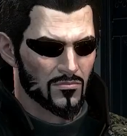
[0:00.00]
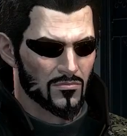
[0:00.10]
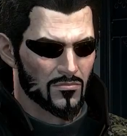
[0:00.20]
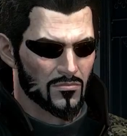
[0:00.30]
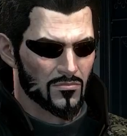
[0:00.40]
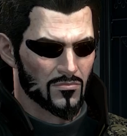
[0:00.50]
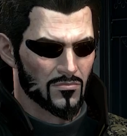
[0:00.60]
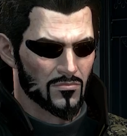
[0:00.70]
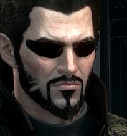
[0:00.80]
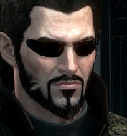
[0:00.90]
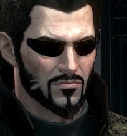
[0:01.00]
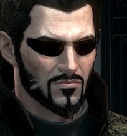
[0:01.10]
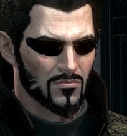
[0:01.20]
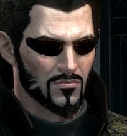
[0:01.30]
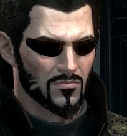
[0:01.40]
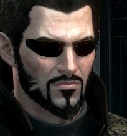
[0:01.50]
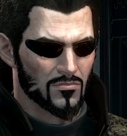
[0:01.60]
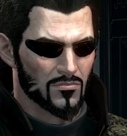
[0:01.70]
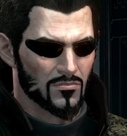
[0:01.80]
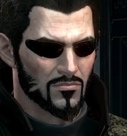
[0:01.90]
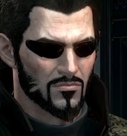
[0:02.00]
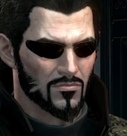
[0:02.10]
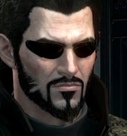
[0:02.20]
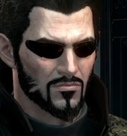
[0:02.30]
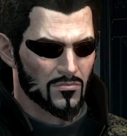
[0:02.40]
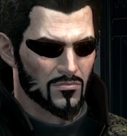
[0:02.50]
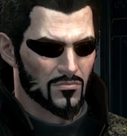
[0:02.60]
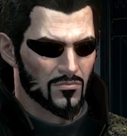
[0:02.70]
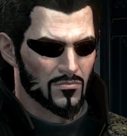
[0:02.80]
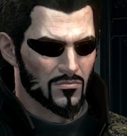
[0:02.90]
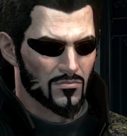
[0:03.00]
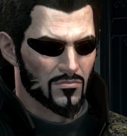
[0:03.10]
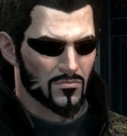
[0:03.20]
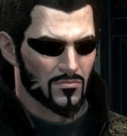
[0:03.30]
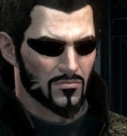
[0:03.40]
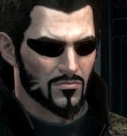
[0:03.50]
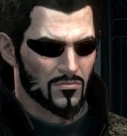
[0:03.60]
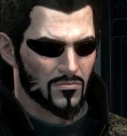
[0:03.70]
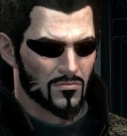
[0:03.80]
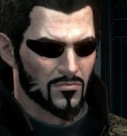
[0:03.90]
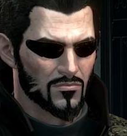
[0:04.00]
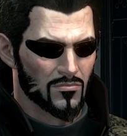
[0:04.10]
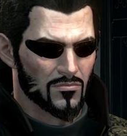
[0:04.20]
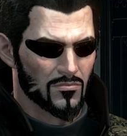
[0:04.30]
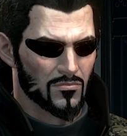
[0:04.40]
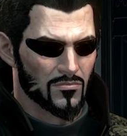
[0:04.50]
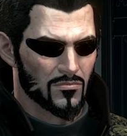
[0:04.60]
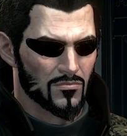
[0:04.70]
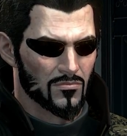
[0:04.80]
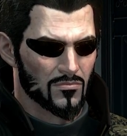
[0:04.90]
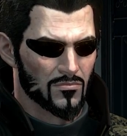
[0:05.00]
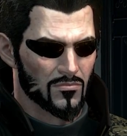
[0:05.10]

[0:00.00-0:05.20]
No one is speaking in this clip.